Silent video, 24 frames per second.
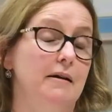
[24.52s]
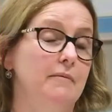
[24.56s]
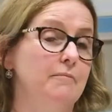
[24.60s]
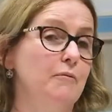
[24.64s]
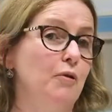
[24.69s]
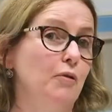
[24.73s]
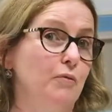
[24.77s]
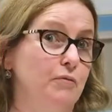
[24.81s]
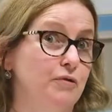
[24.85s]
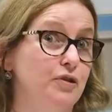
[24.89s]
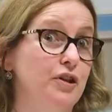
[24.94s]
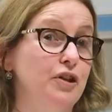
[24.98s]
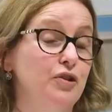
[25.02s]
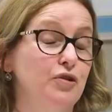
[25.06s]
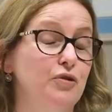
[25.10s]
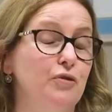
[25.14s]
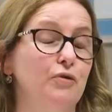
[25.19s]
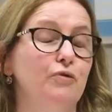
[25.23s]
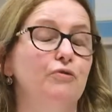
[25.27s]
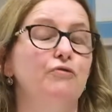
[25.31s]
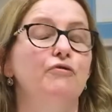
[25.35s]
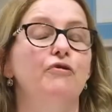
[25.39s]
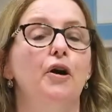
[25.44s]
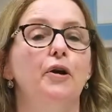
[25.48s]
or
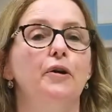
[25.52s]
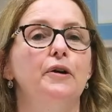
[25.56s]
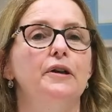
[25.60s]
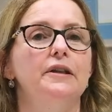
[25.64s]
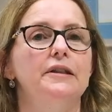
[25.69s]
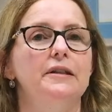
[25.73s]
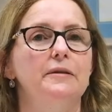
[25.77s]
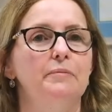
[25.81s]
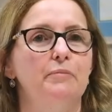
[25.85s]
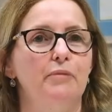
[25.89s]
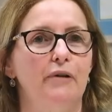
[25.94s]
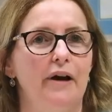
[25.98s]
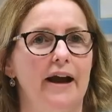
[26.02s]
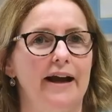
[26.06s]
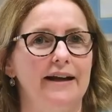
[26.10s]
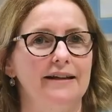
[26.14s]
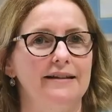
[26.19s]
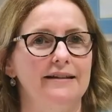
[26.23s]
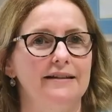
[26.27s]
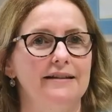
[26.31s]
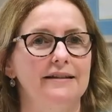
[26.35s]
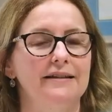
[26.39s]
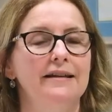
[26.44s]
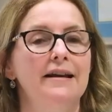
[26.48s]
digital focused
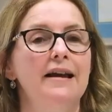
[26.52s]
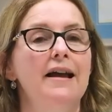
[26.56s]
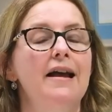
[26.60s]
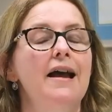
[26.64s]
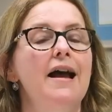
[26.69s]
practice.